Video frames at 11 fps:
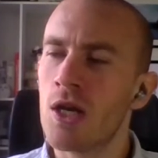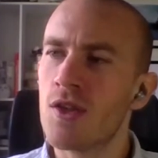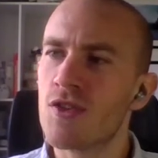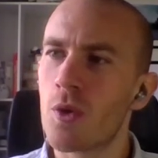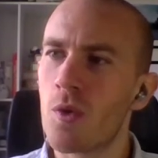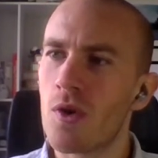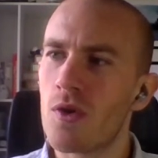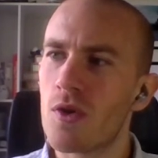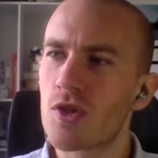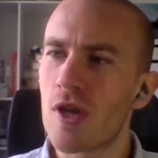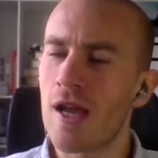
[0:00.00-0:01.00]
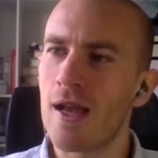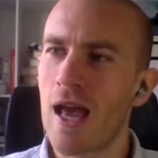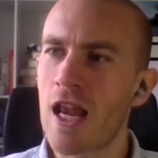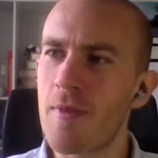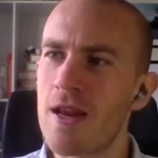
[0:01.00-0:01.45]
so,
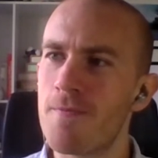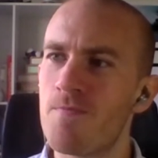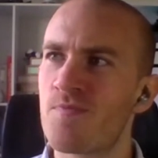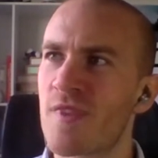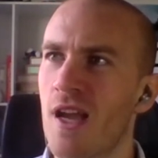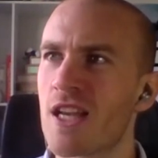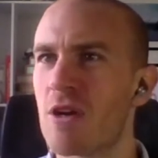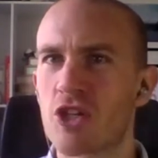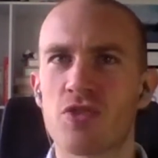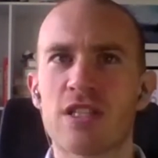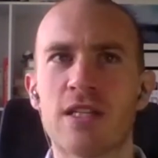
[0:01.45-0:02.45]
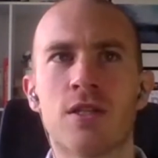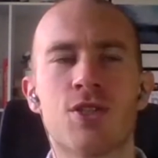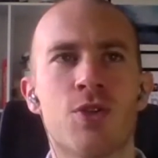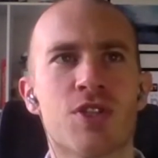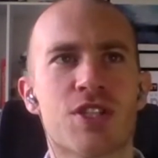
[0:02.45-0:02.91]
and I mean, as much or as little
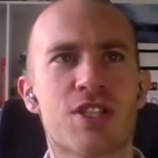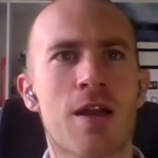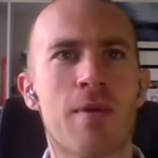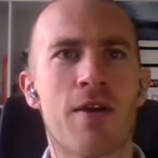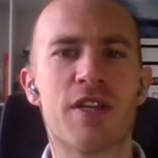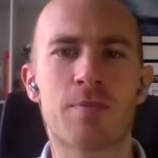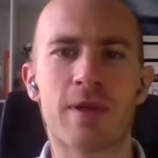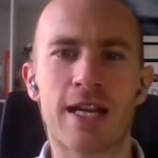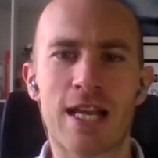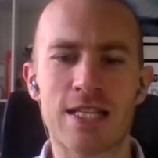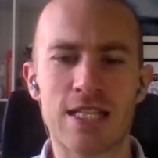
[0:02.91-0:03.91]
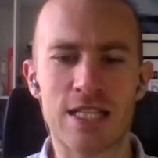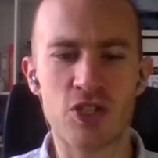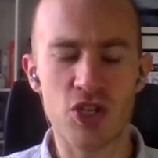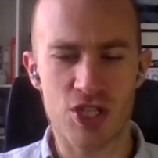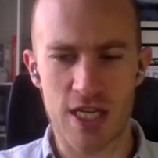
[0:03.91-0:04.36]
as you want to say about this, but I guess it's
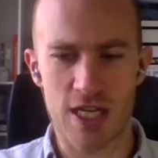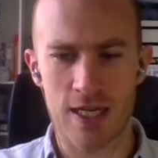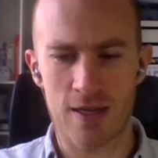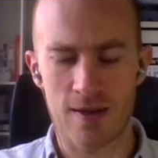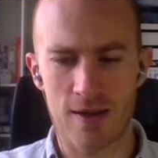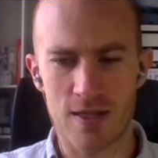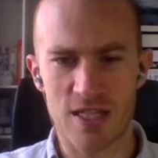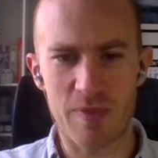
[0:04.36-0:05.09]
interesting to